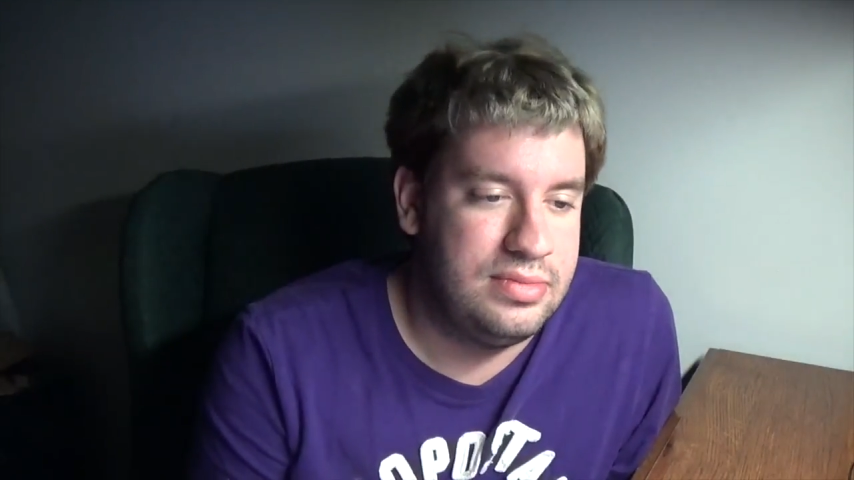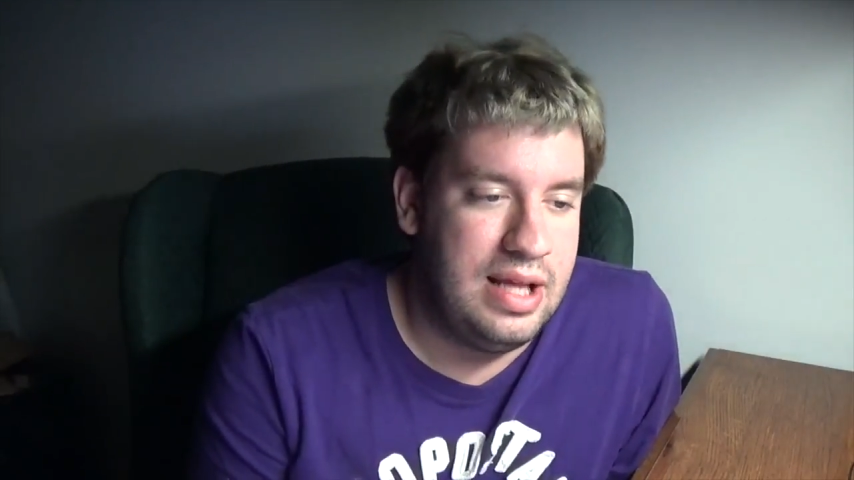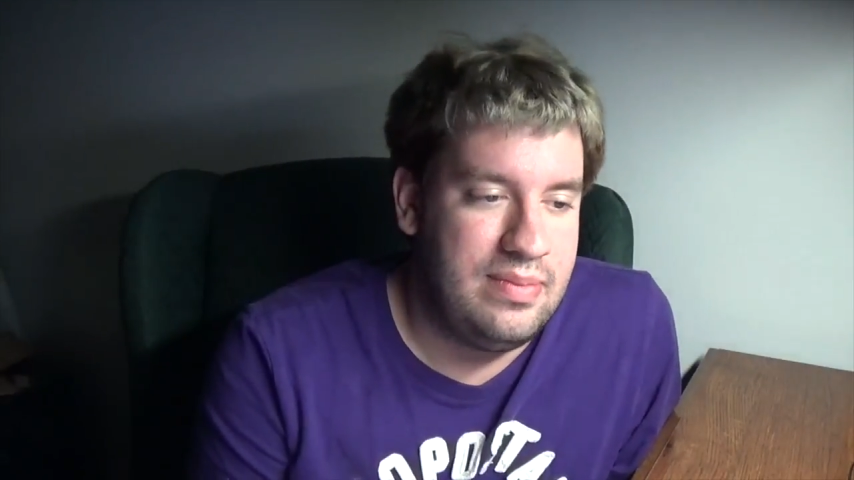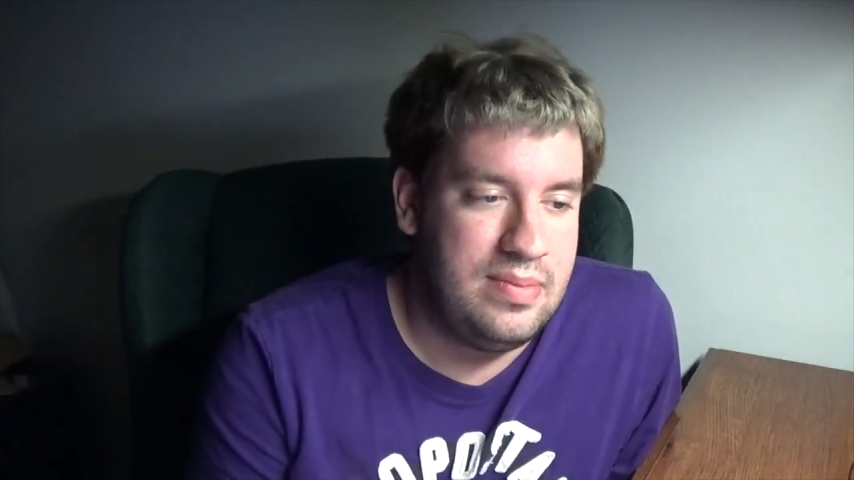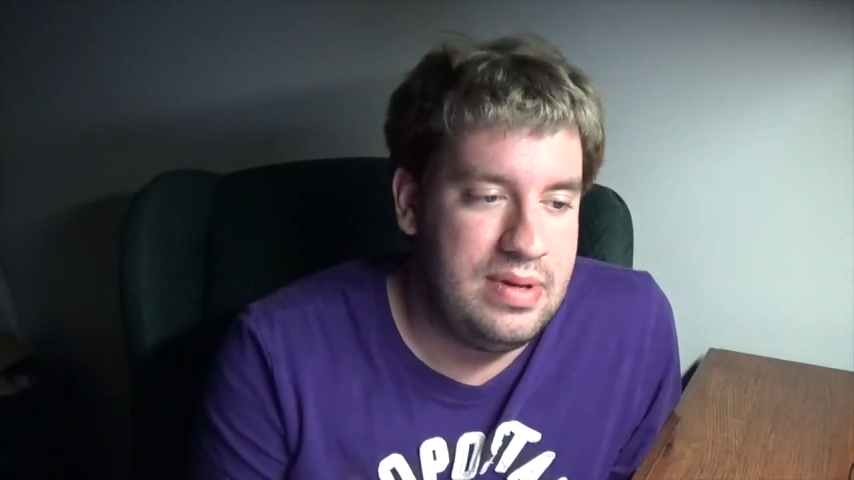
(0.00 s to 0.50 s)

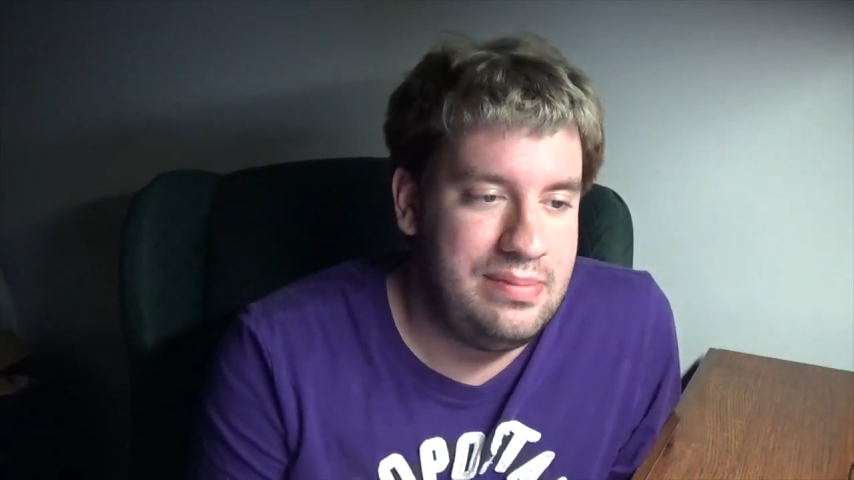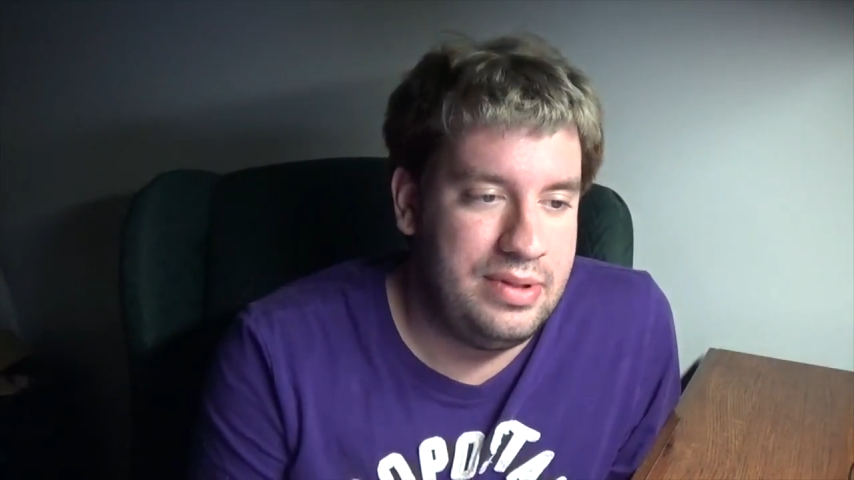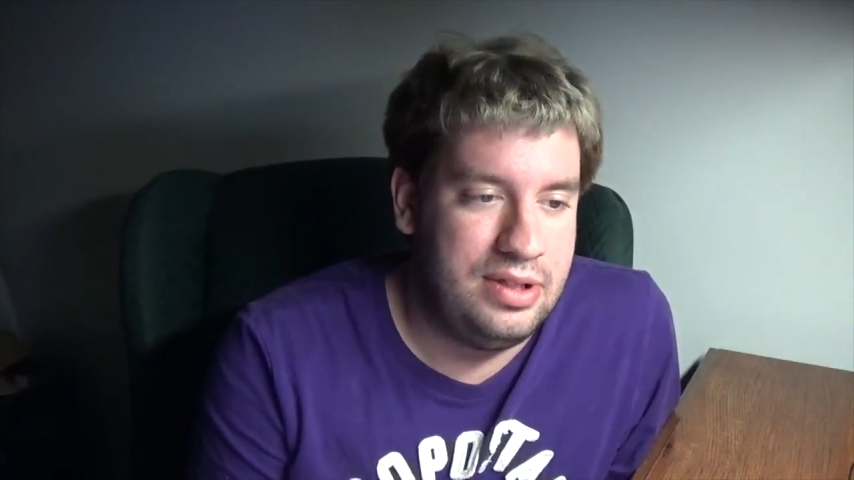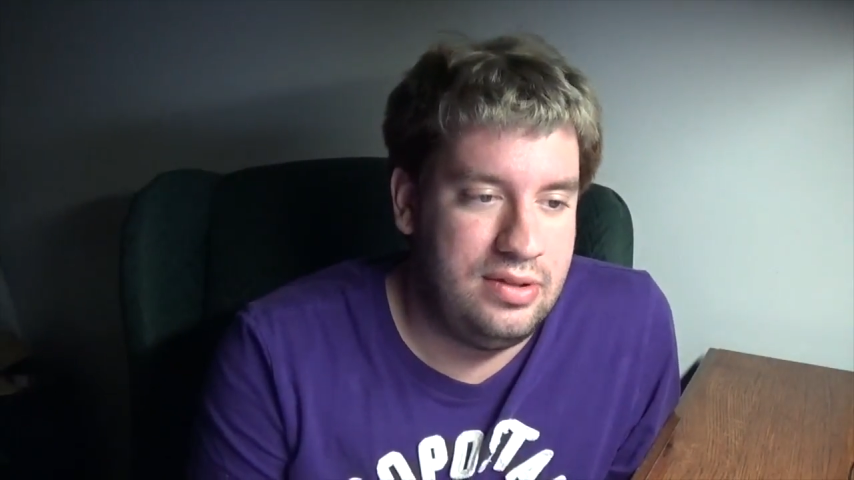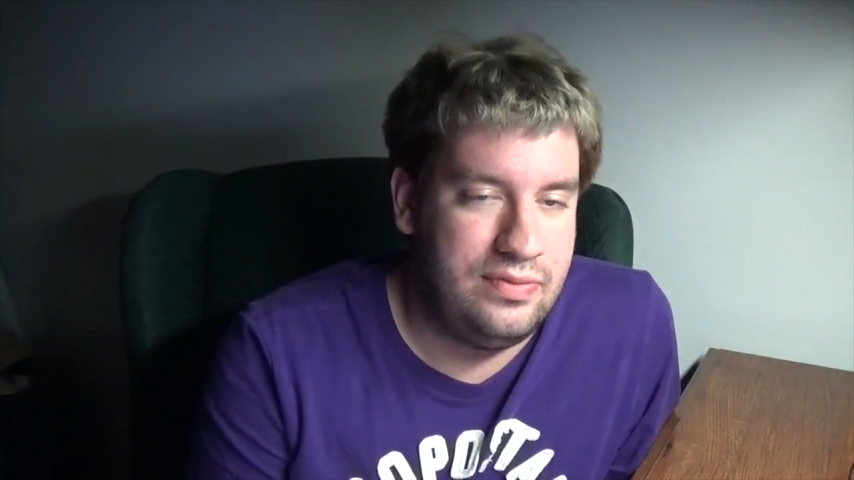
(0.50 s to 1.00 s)
I mean,
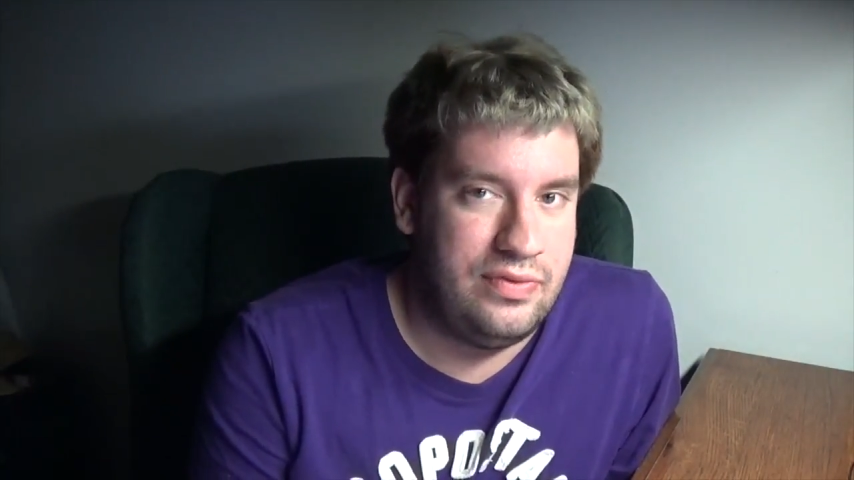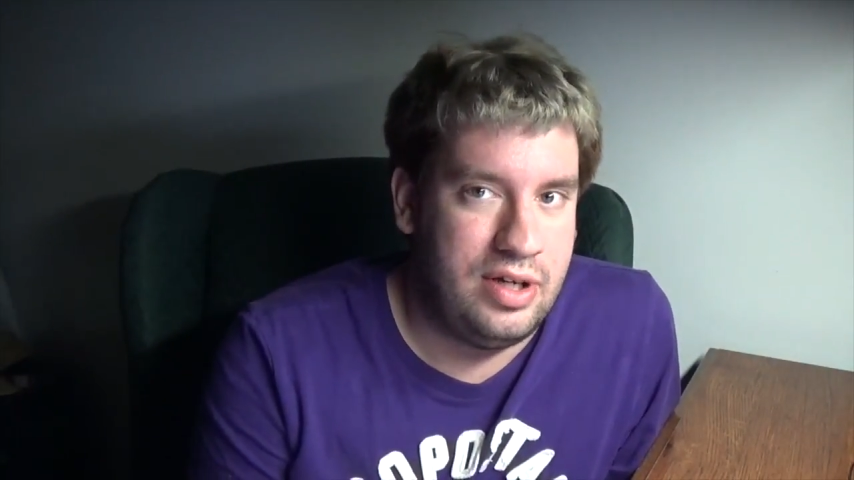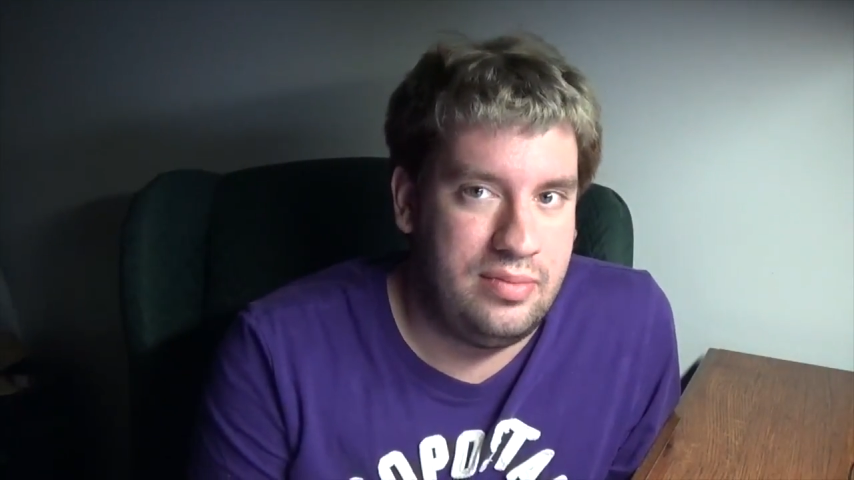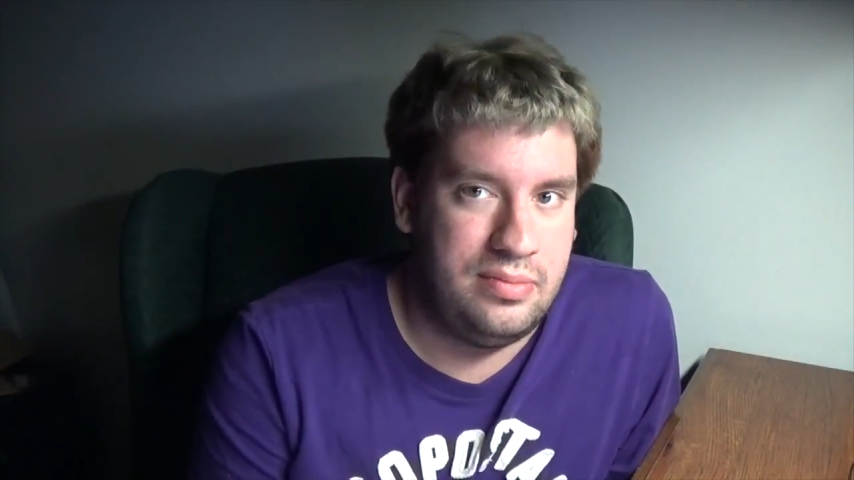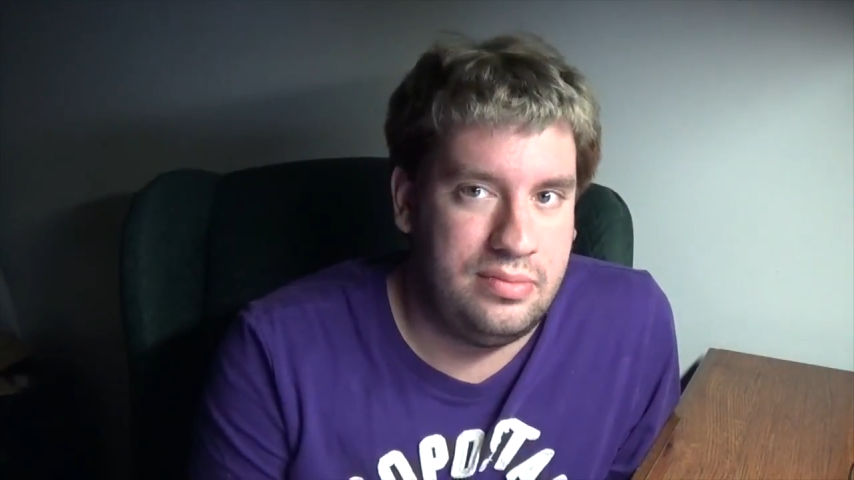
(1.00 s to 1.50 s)
people
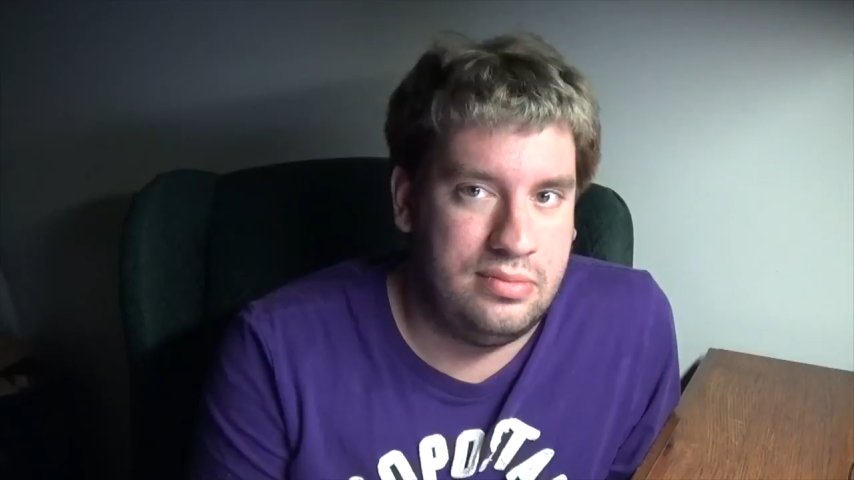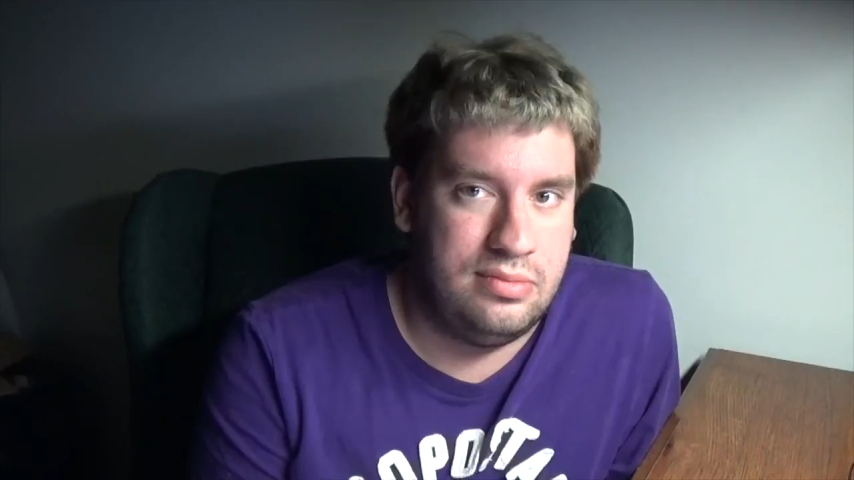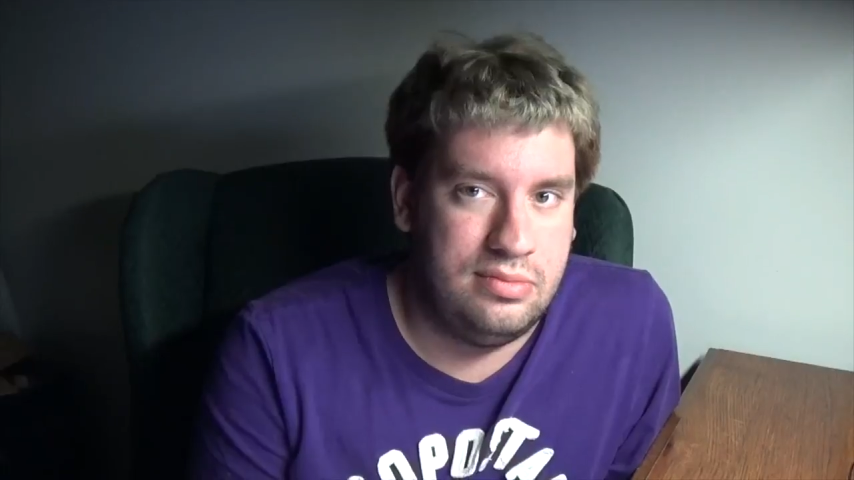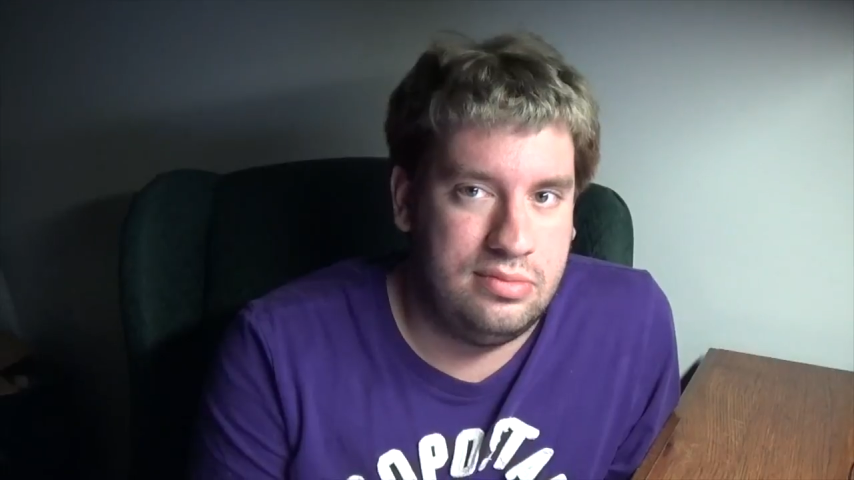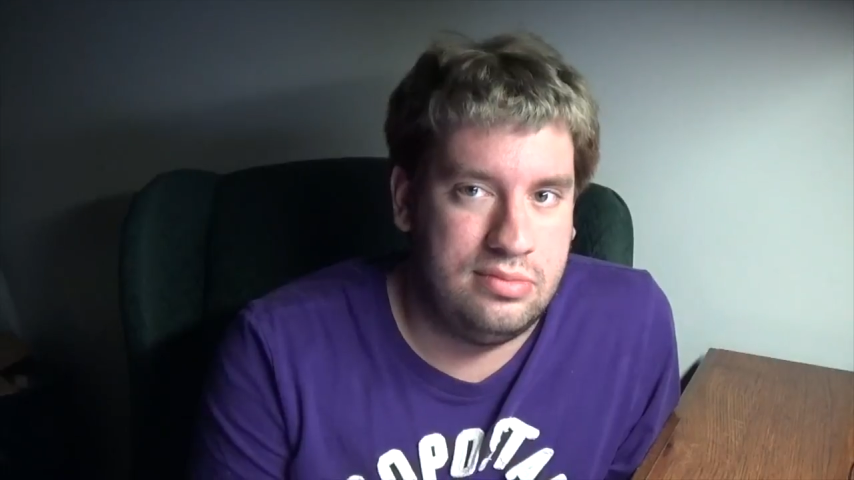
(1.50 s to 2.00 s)

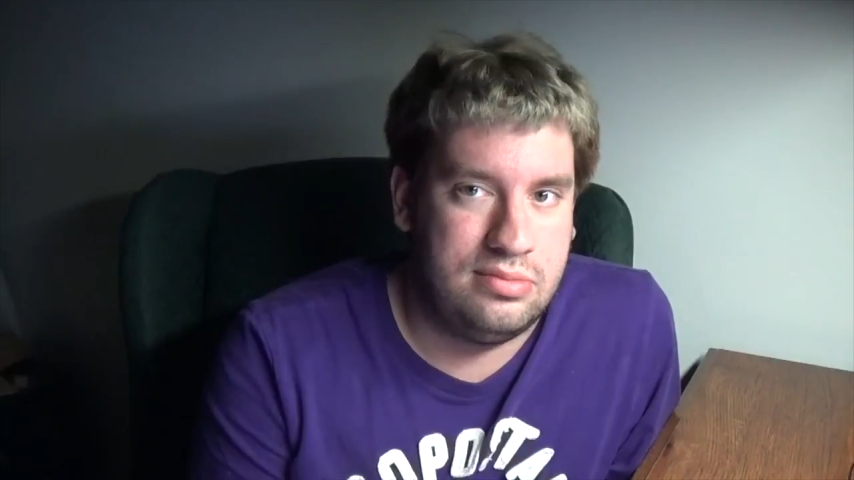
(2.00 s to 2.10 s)
from